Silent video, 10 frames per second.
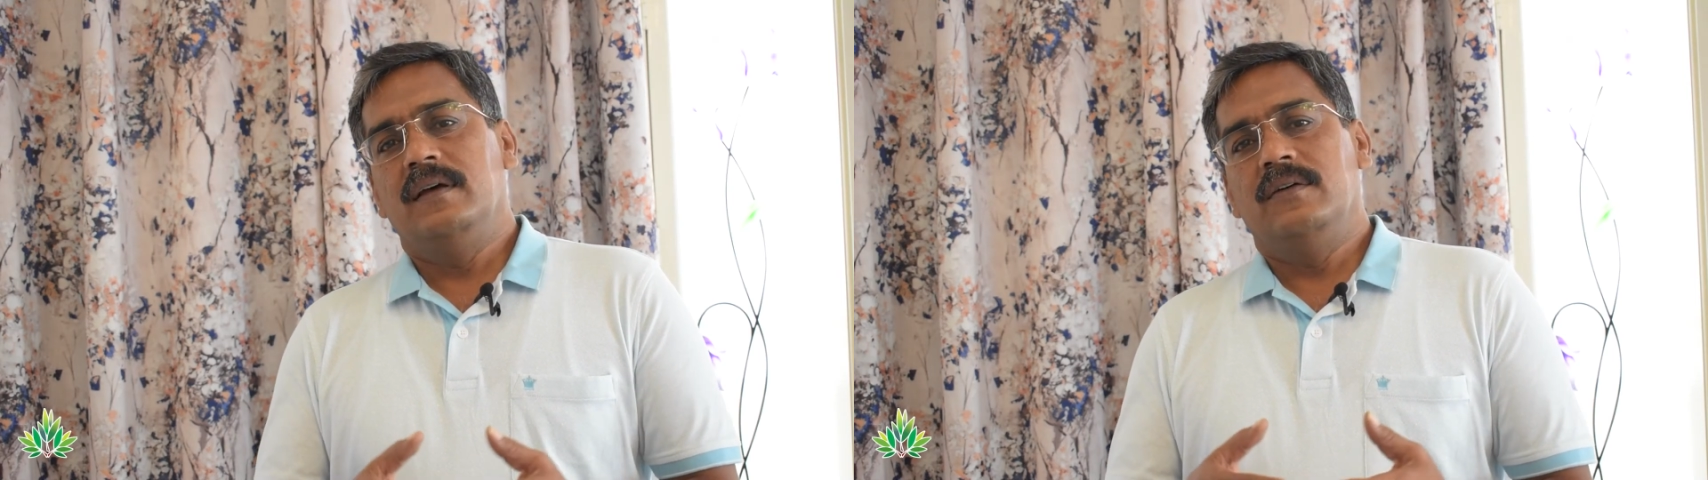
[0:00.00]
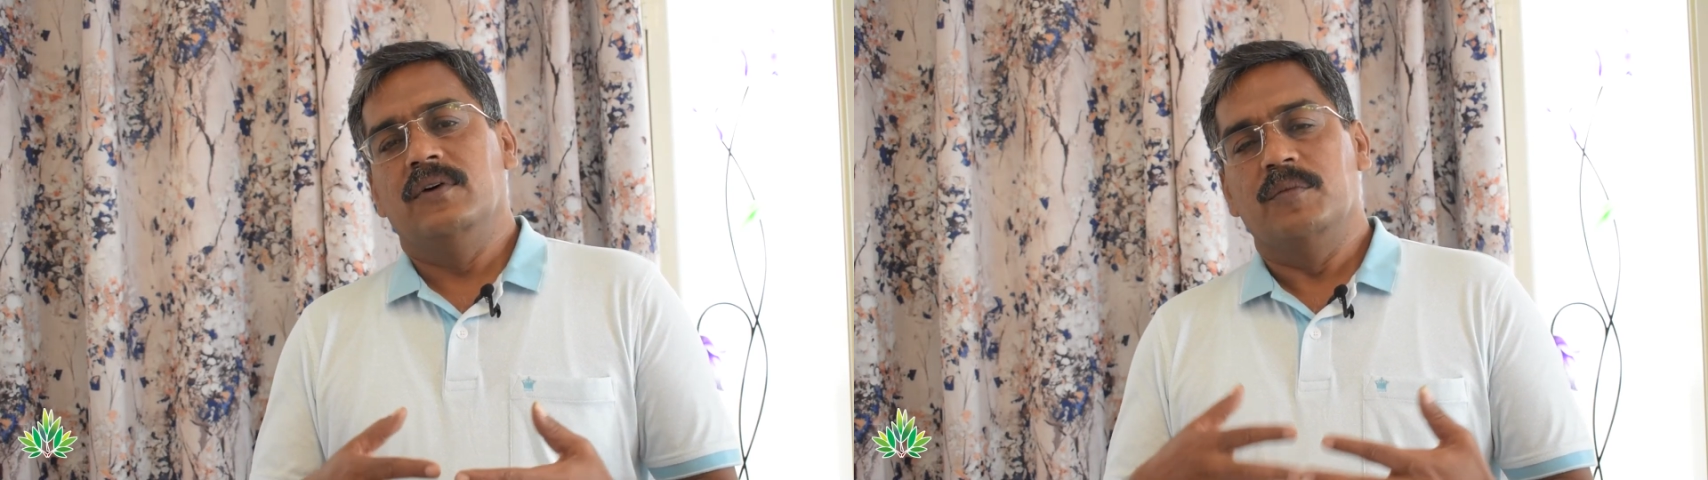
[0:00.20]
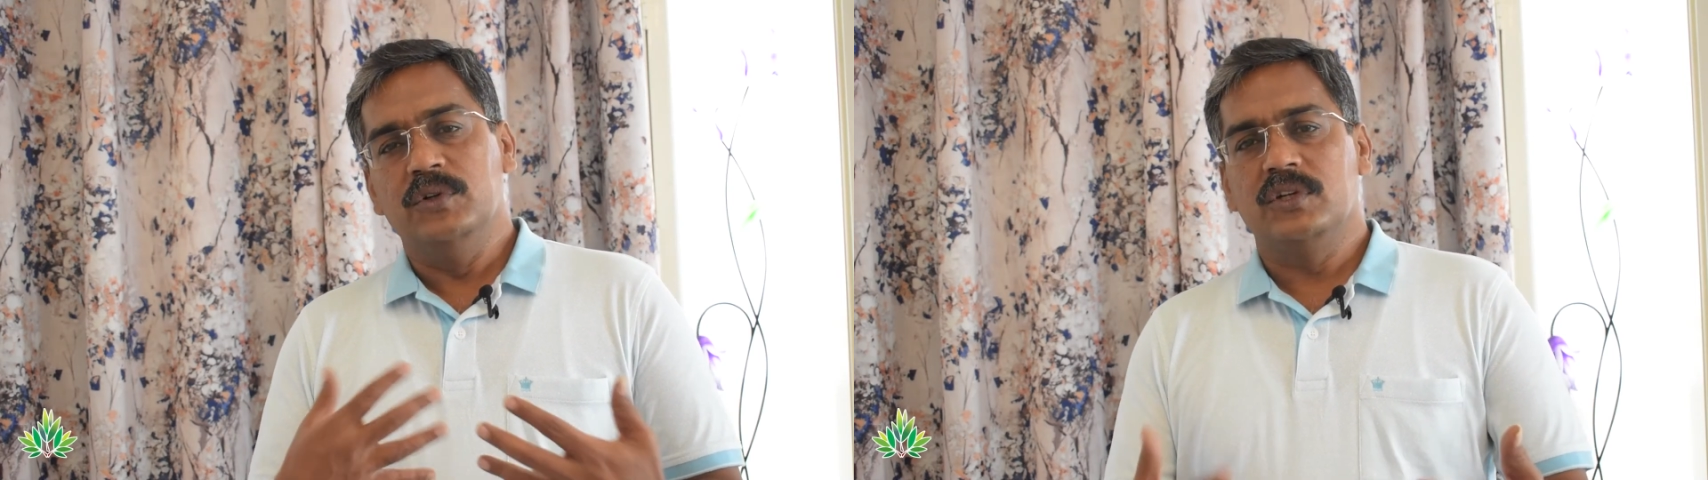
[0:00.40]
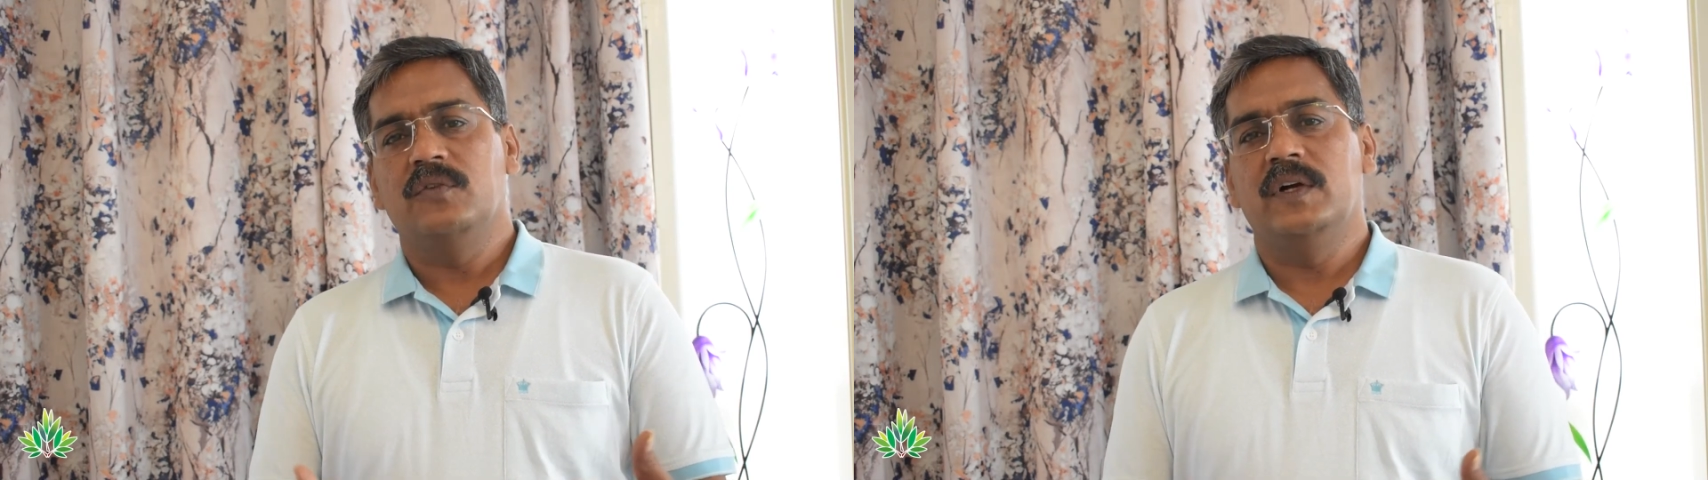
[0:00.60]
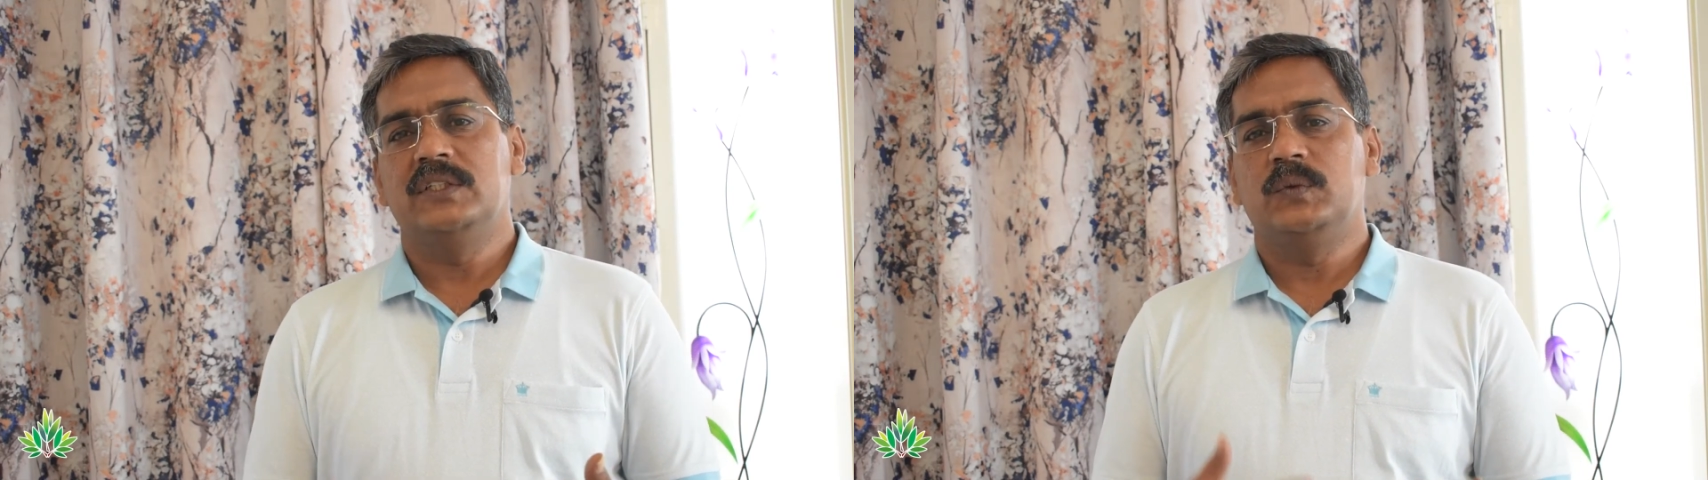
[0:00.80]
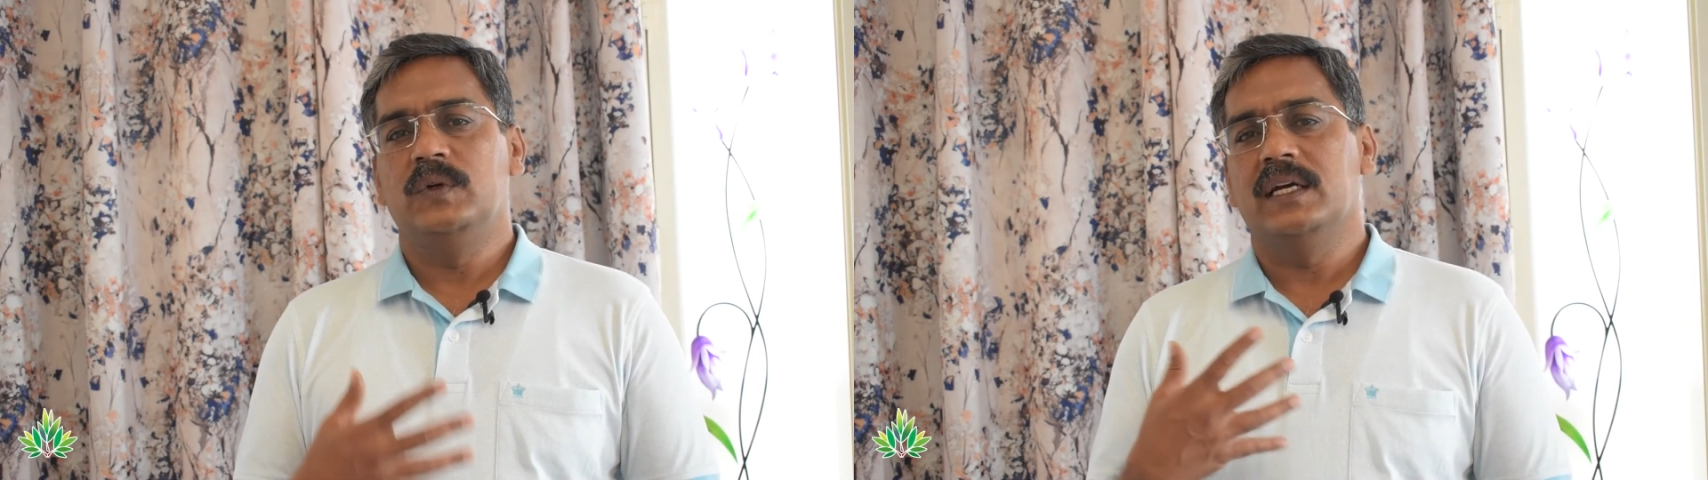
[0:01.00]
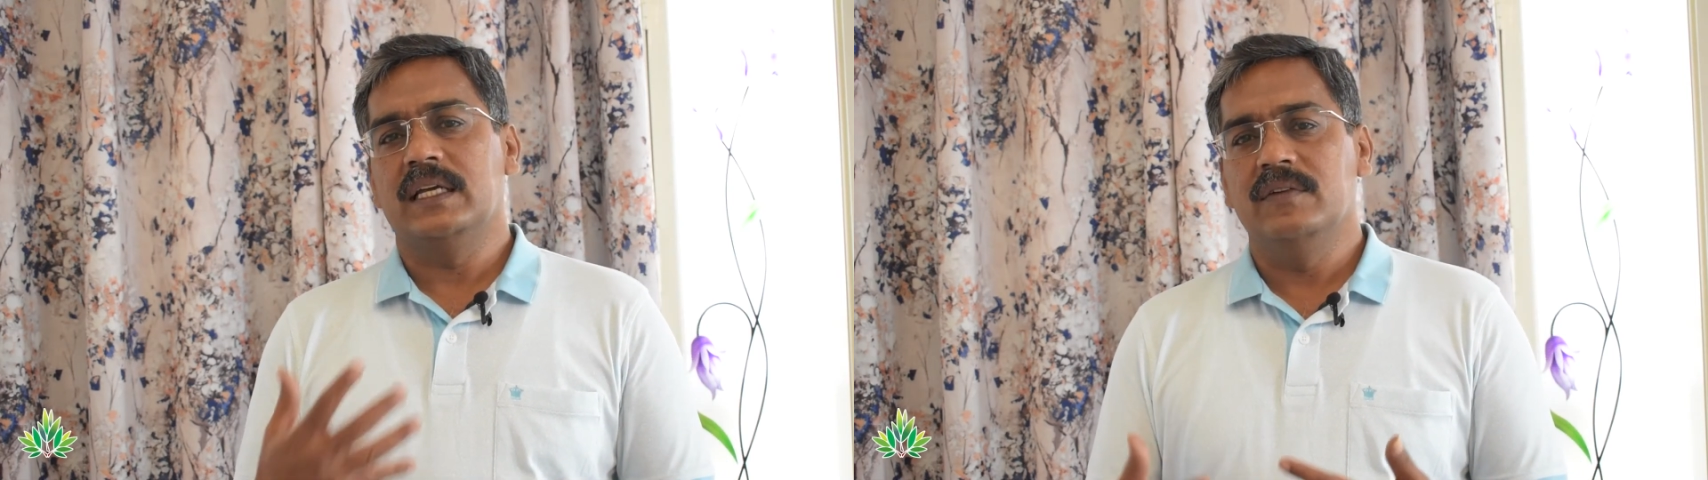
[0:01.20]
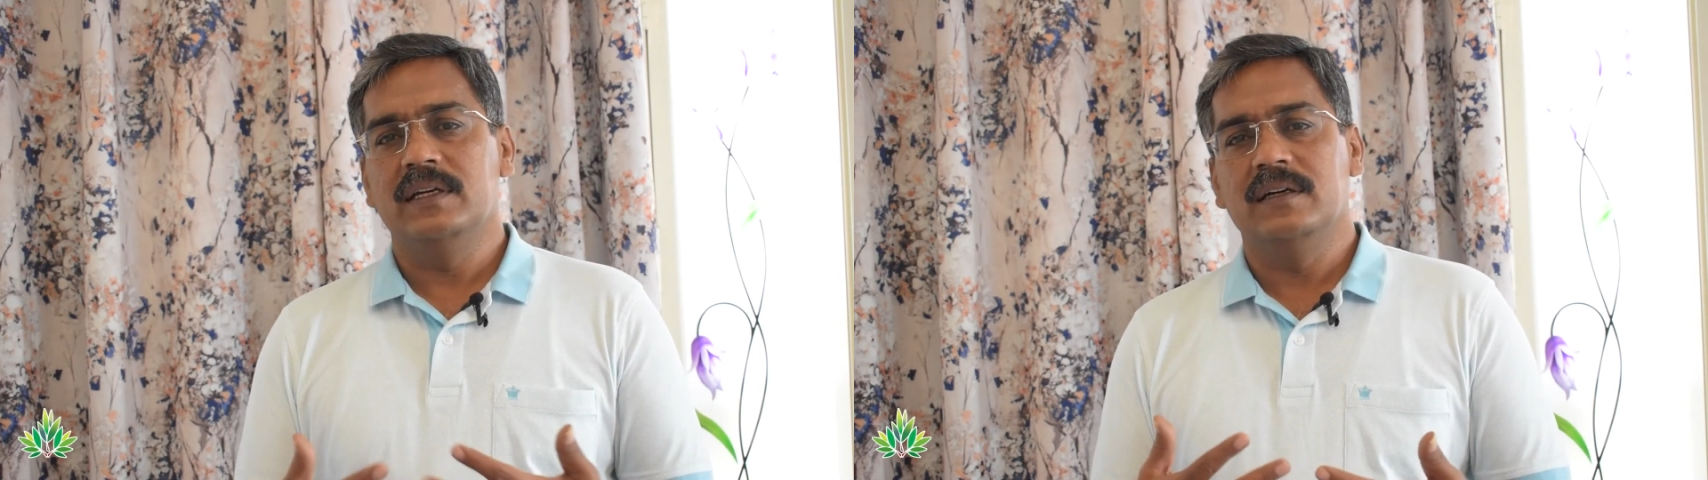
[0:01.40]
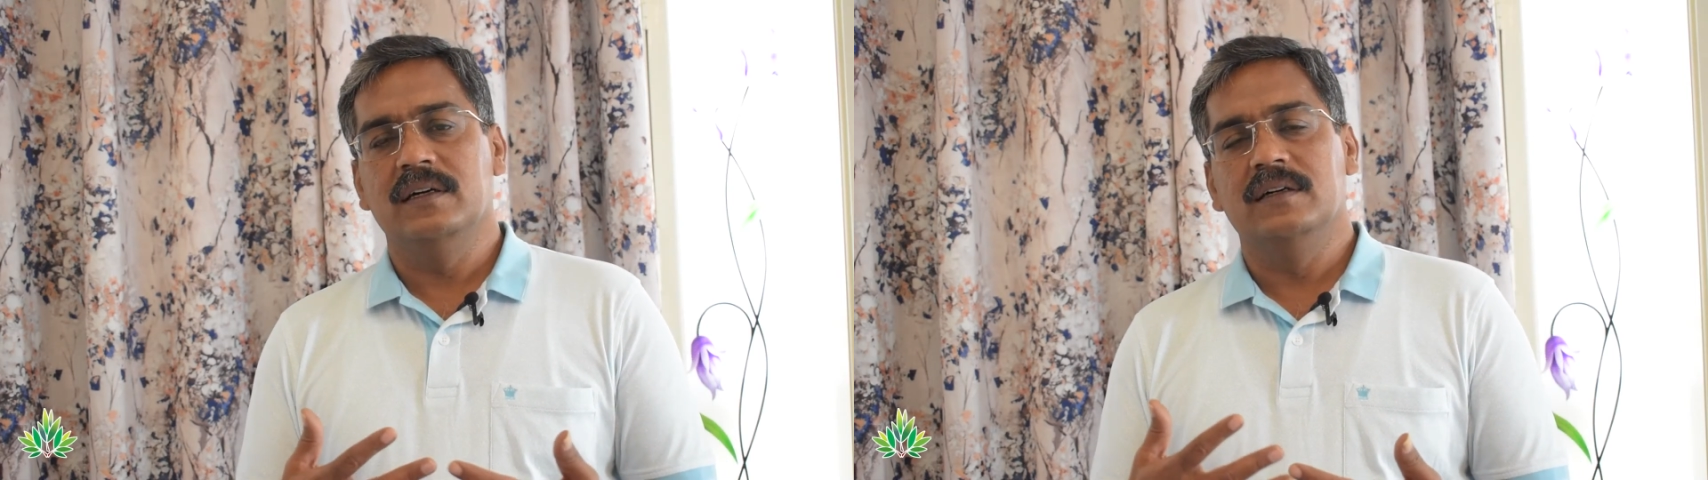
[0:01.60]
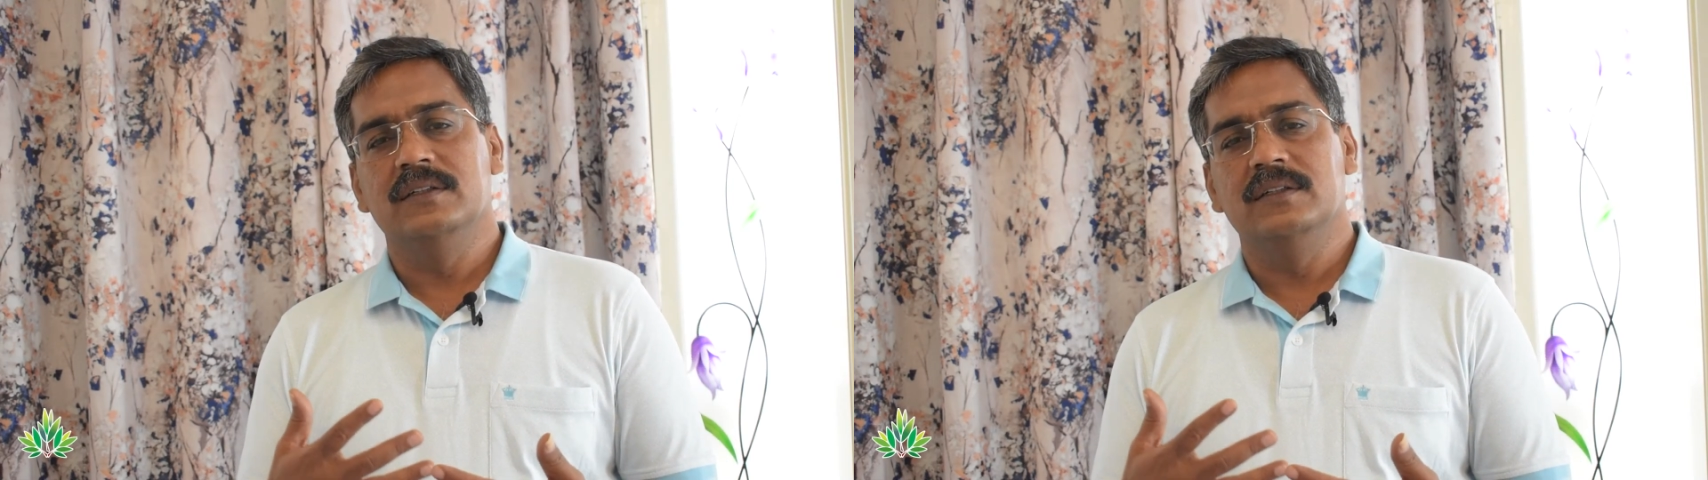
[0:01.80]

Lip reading: For mutual funds, we are giving